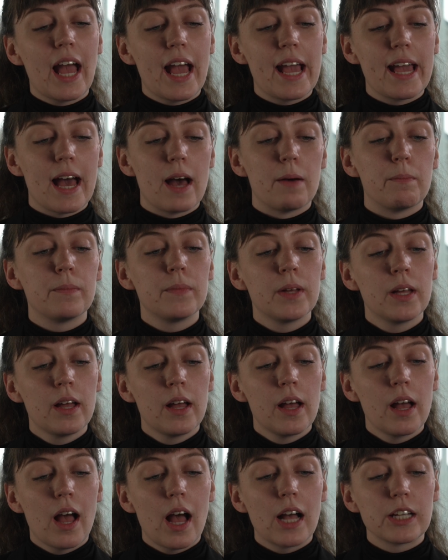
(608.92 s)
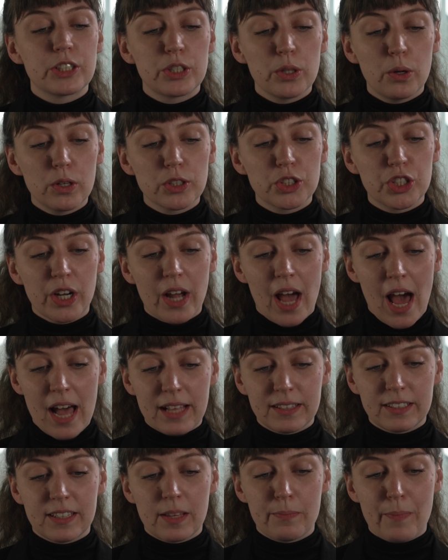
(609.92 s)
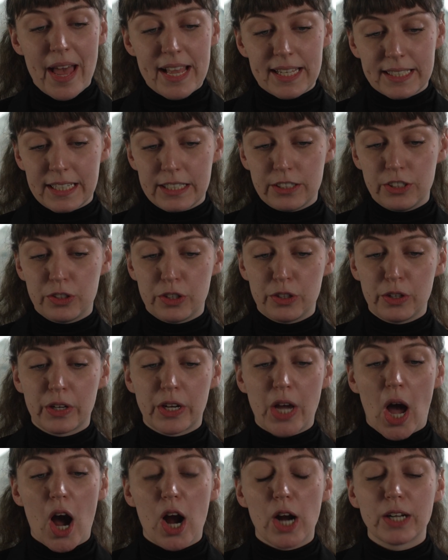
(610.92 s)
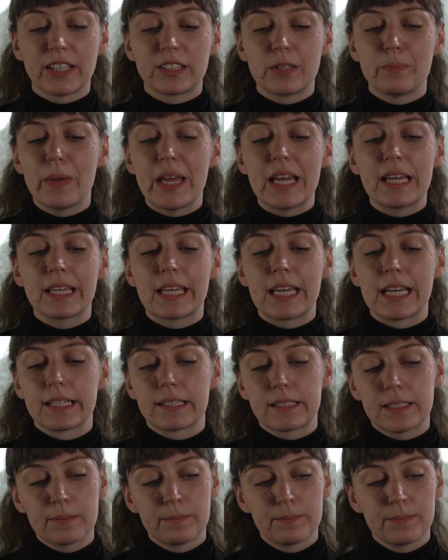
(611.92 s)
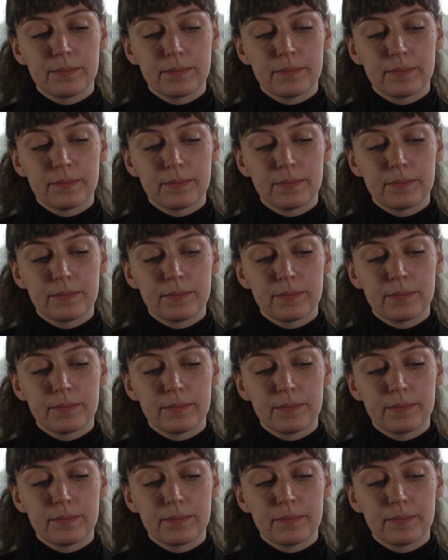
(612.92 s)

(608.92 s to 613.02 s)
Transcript: a.m., a soldier handed a message to a guard at the main gate.